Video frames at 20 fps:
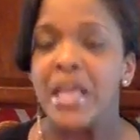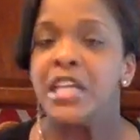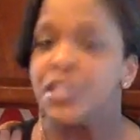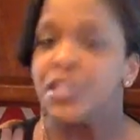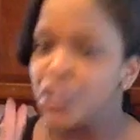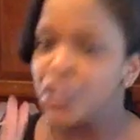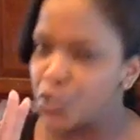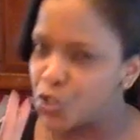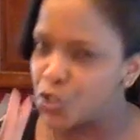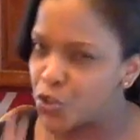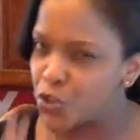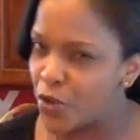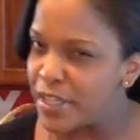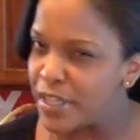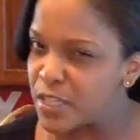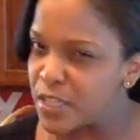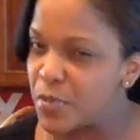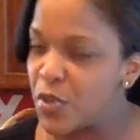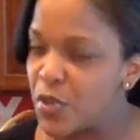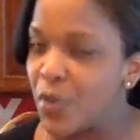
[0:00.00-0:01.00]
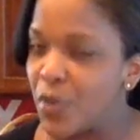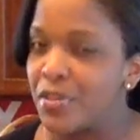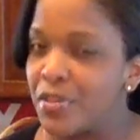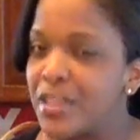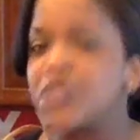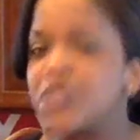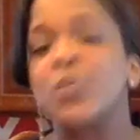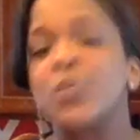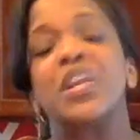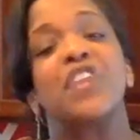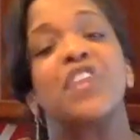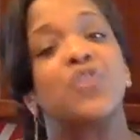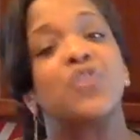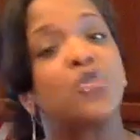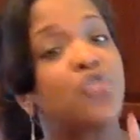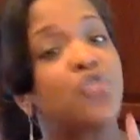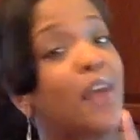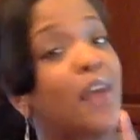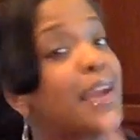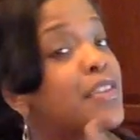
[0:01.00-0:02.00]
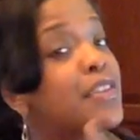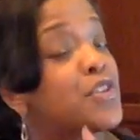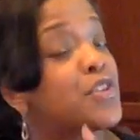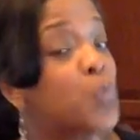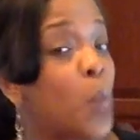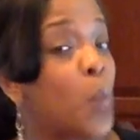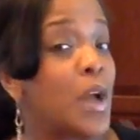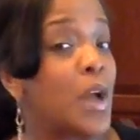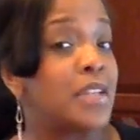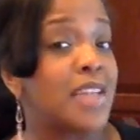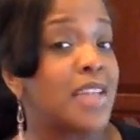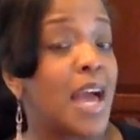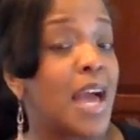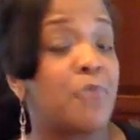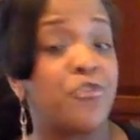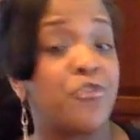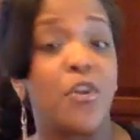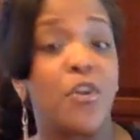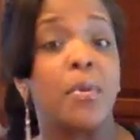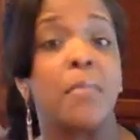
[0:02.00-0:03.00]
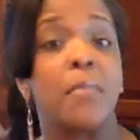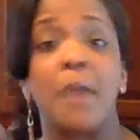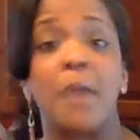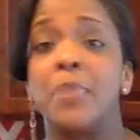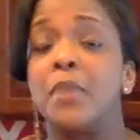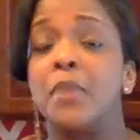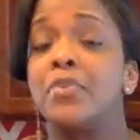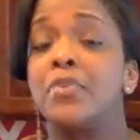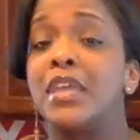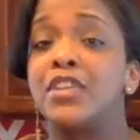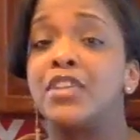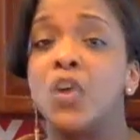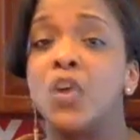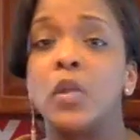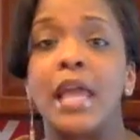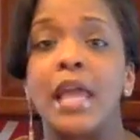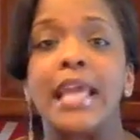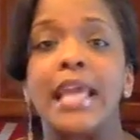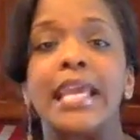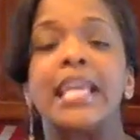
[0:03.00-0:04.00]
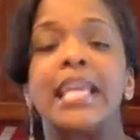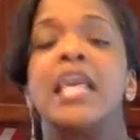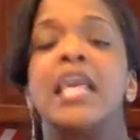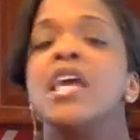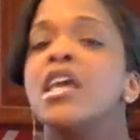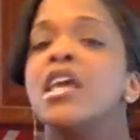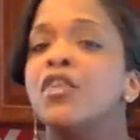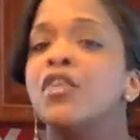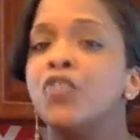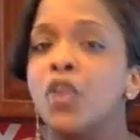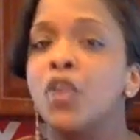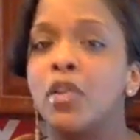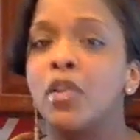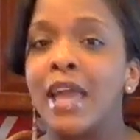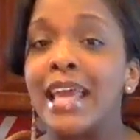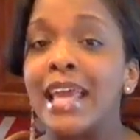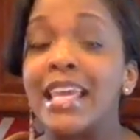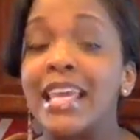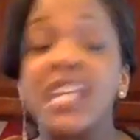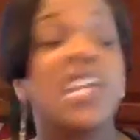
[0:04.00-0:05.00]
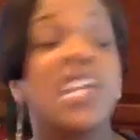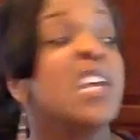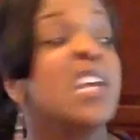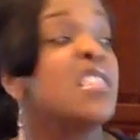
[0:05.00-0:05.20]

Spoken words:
Just trust me on this one. If you try this one time for me, my people that don't like it, if you don't like it,